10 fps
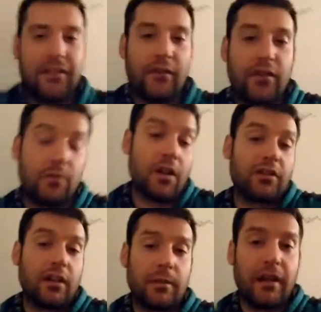If you want
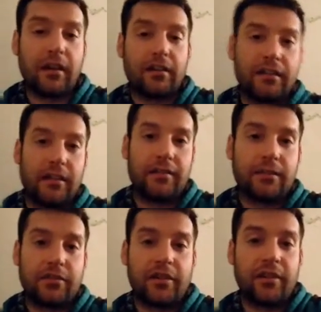to talk about,
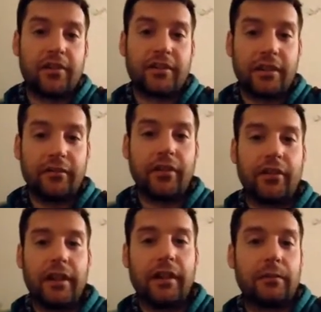some certain stuff and all
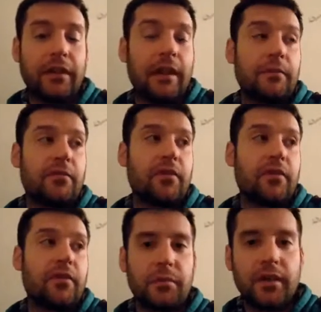that, I'm game for
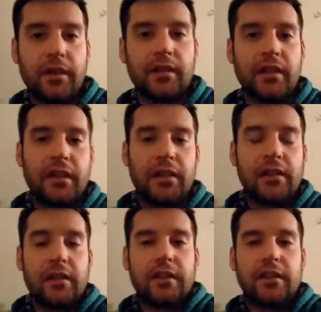that. But
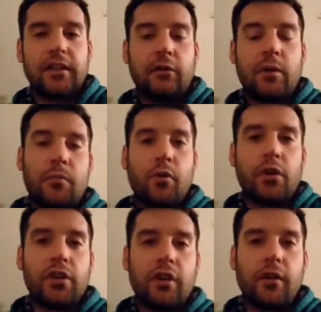I don't want to bore
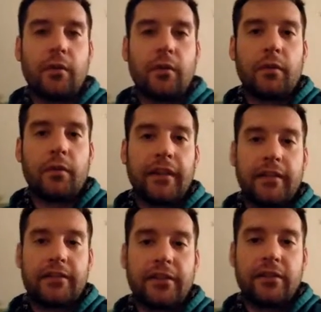y'all with anything.
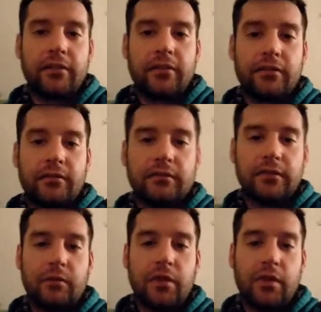So,
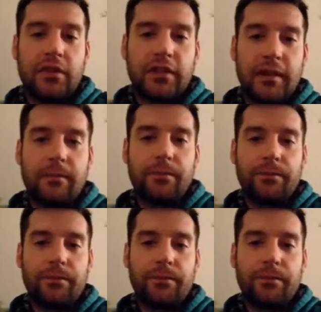what's up?